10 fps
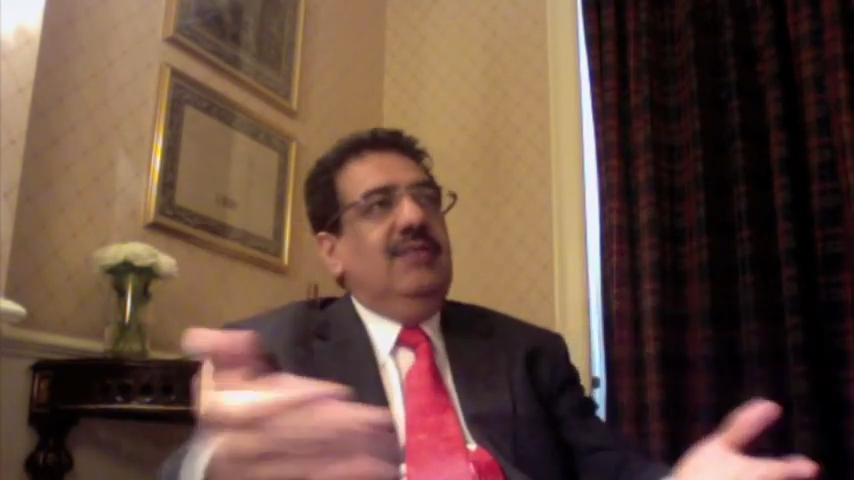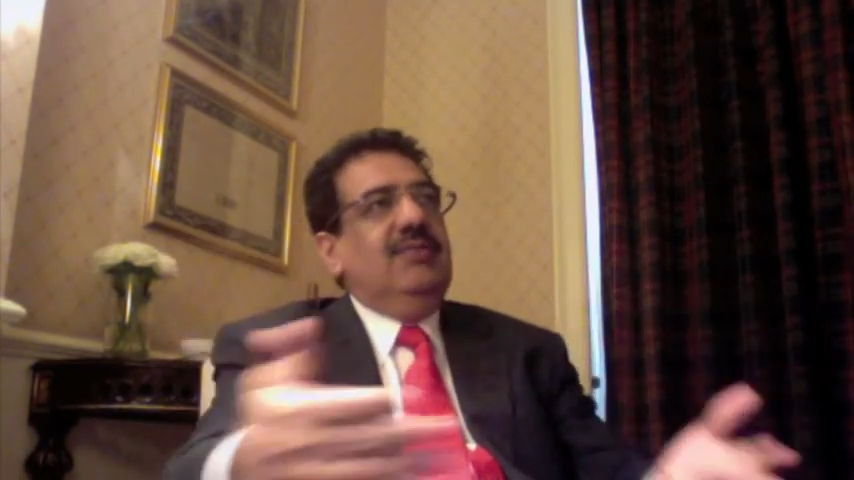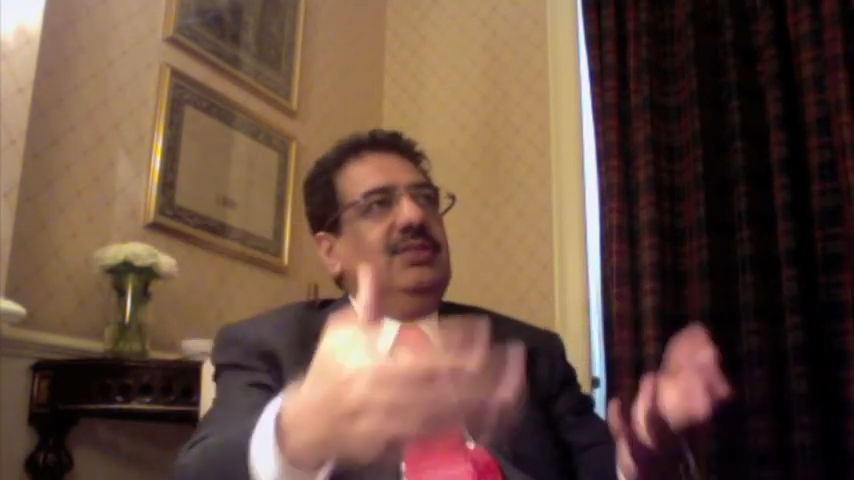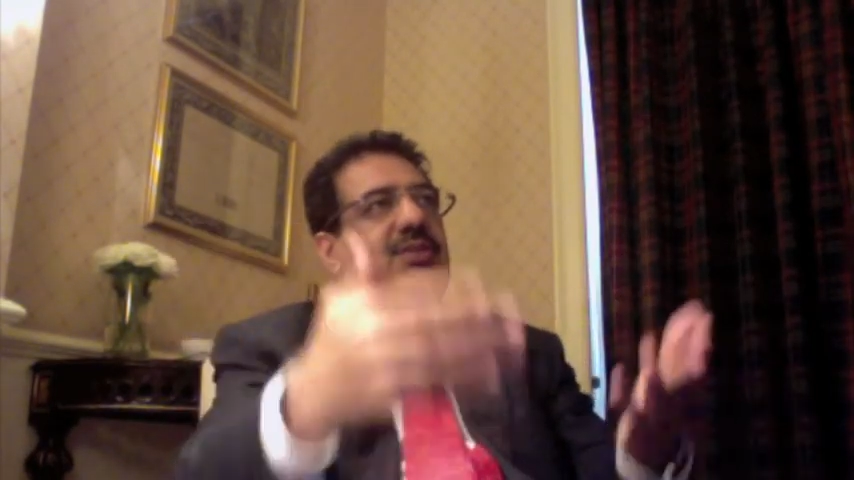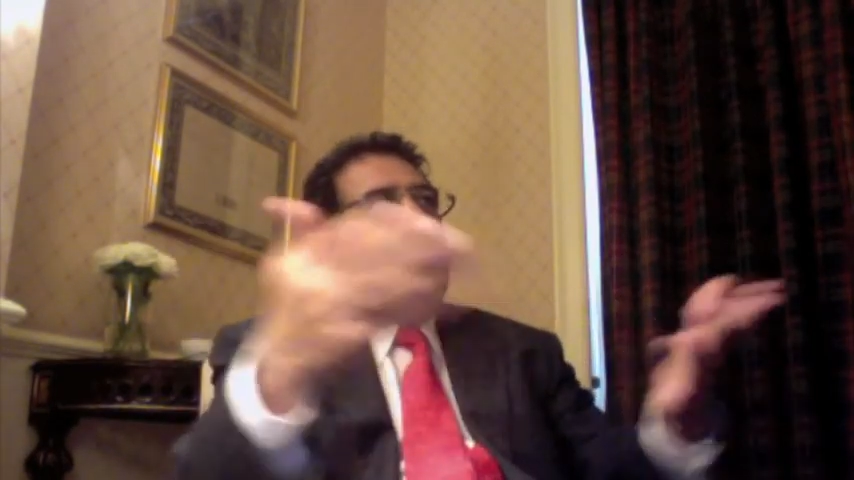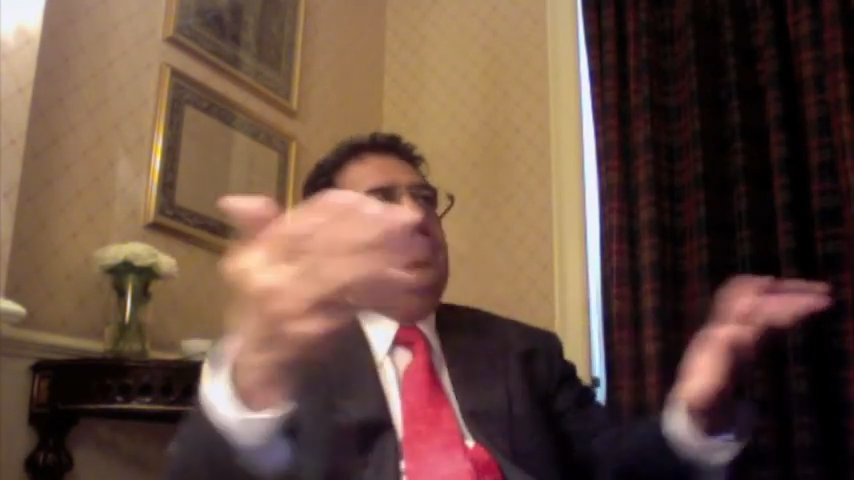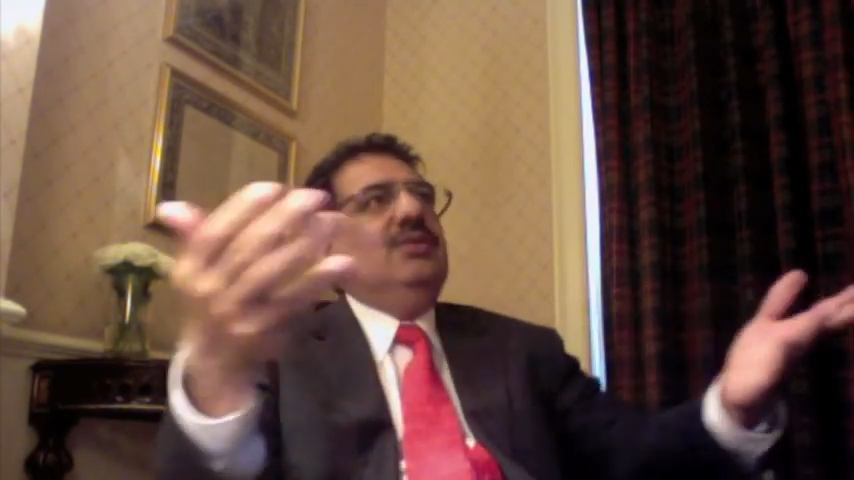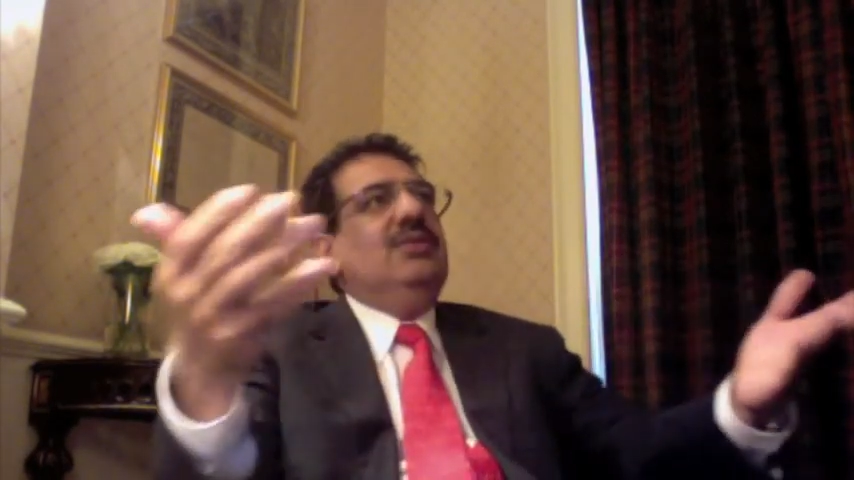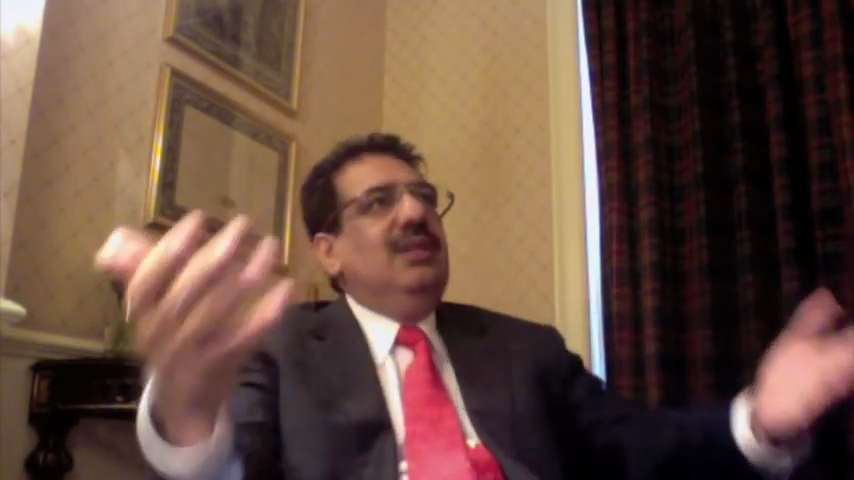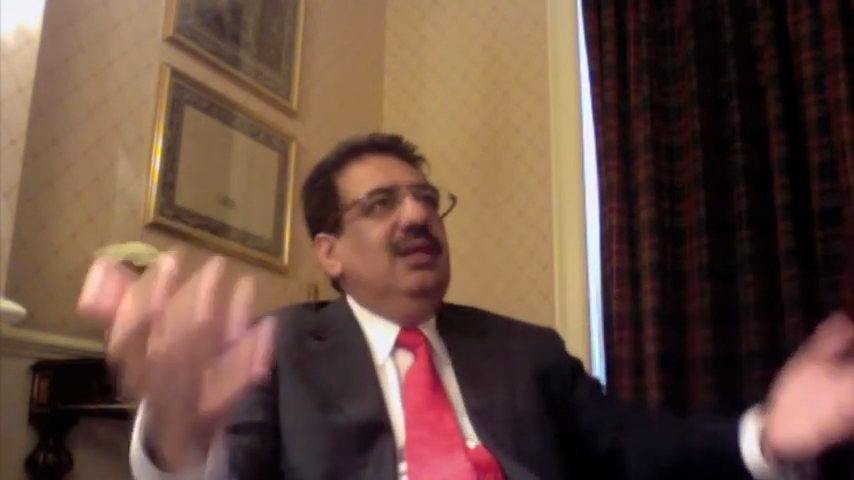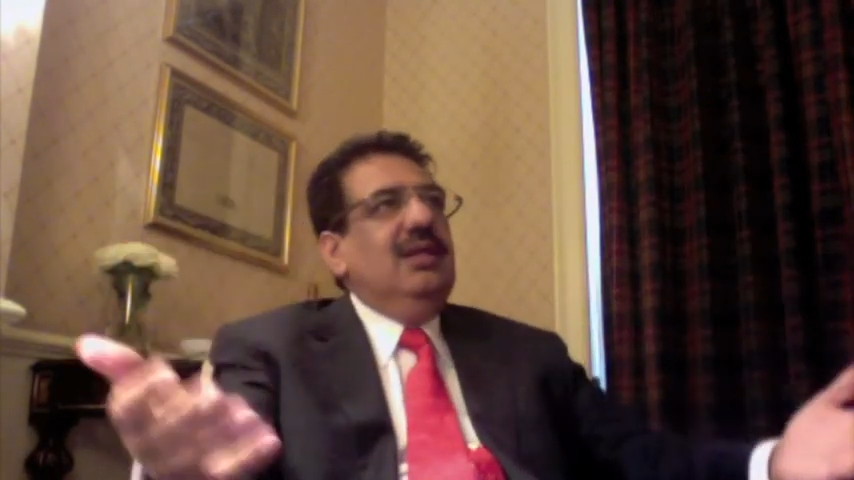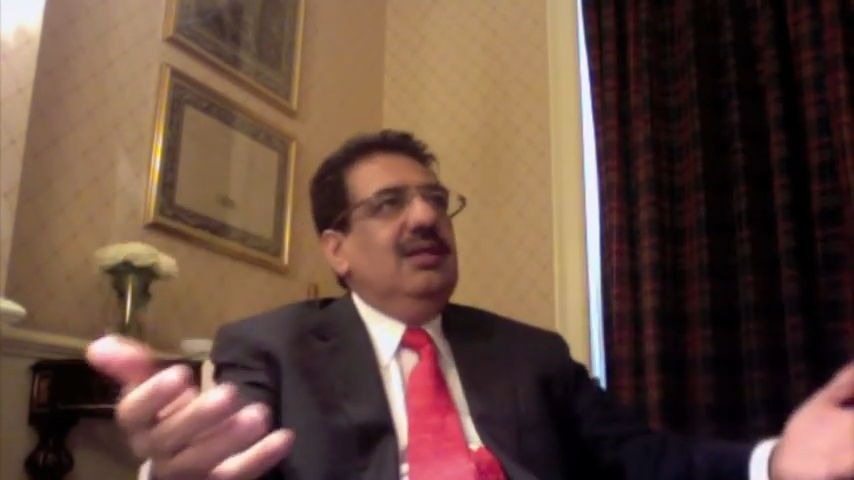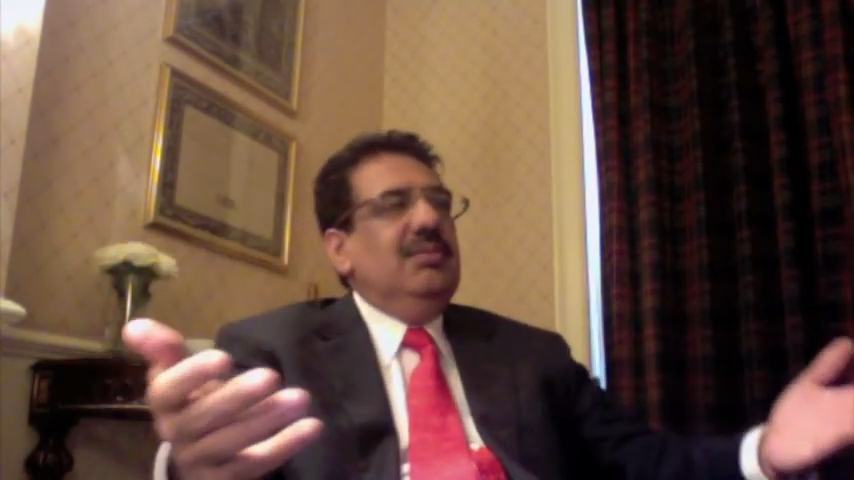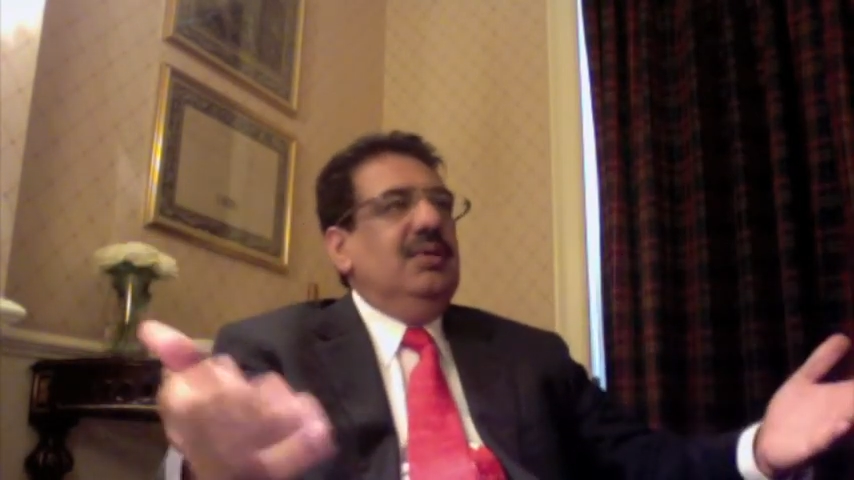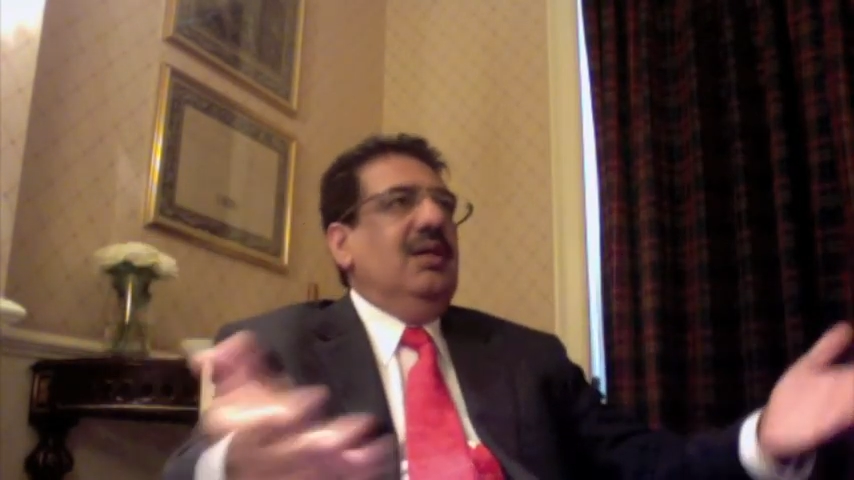which should make you think
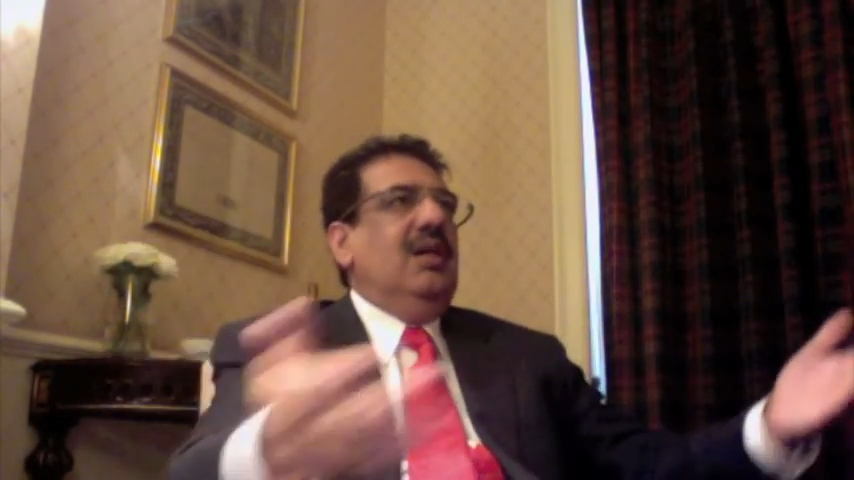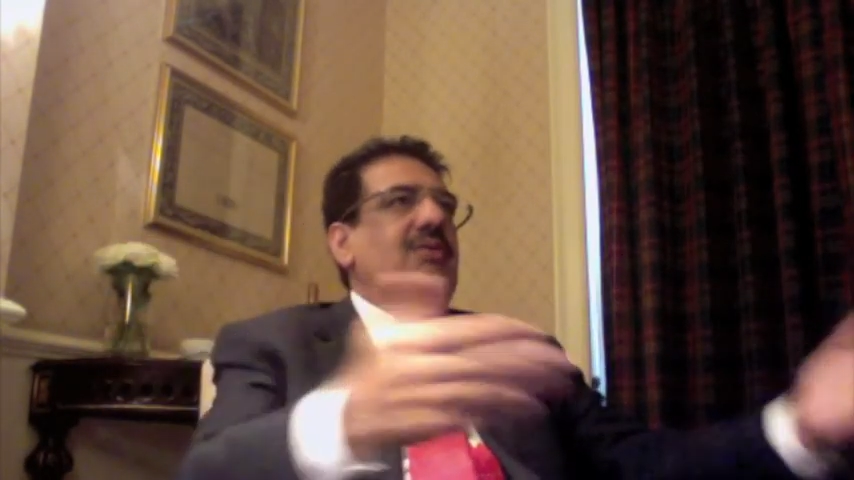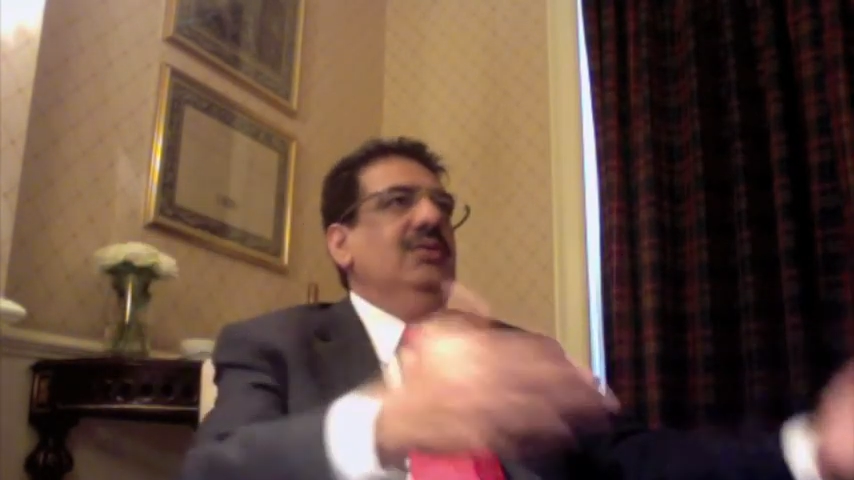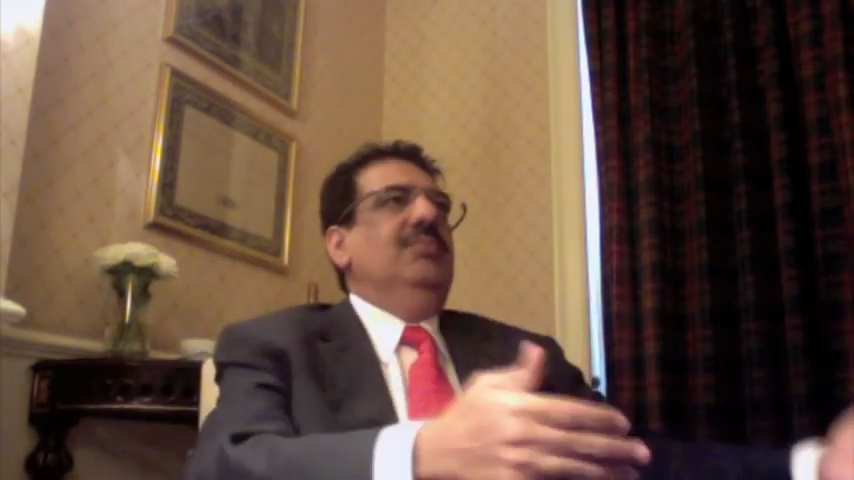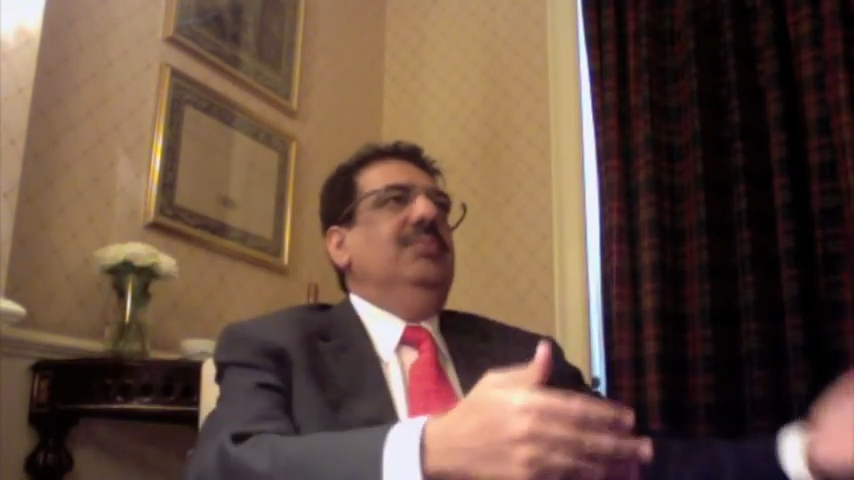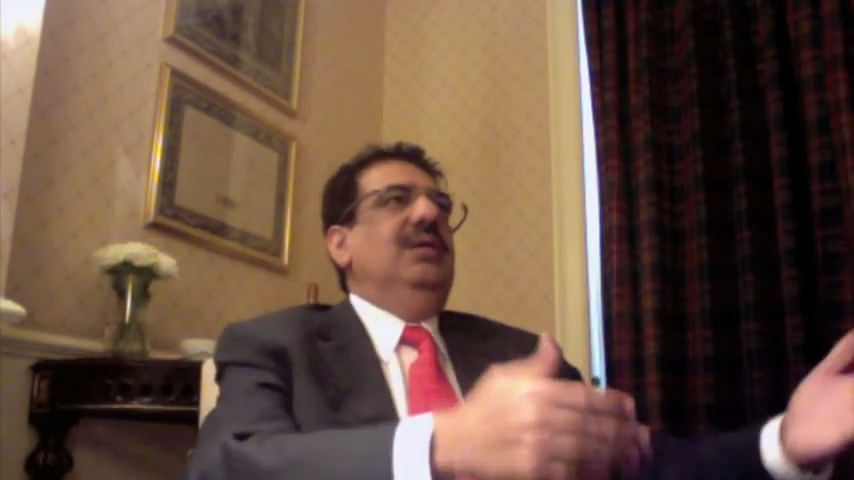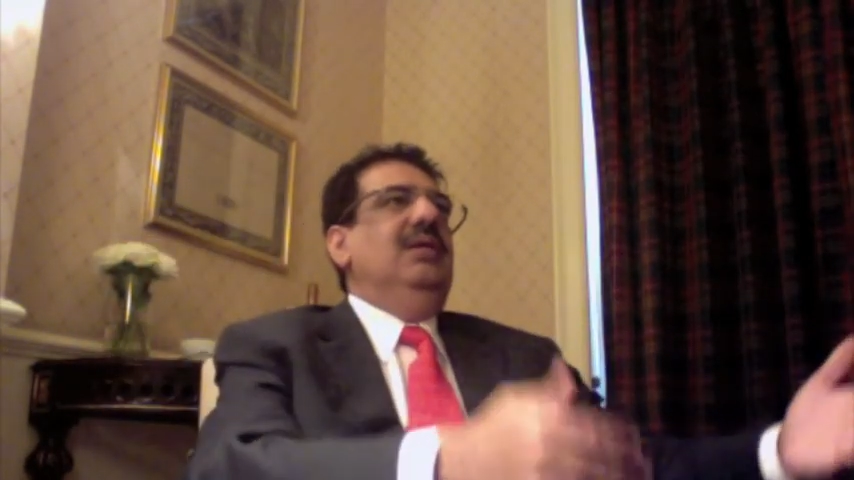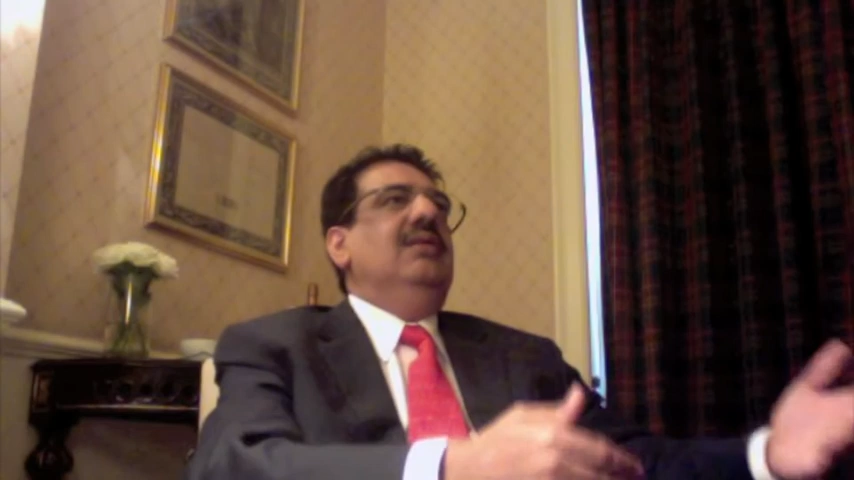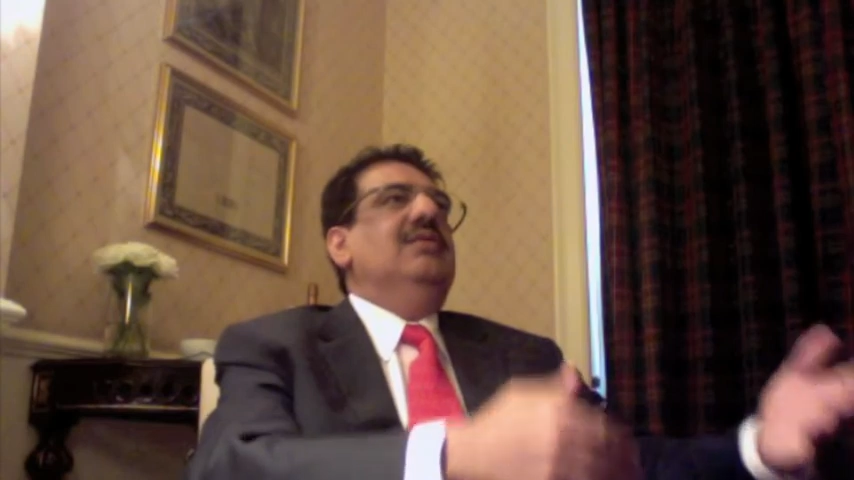about how you build the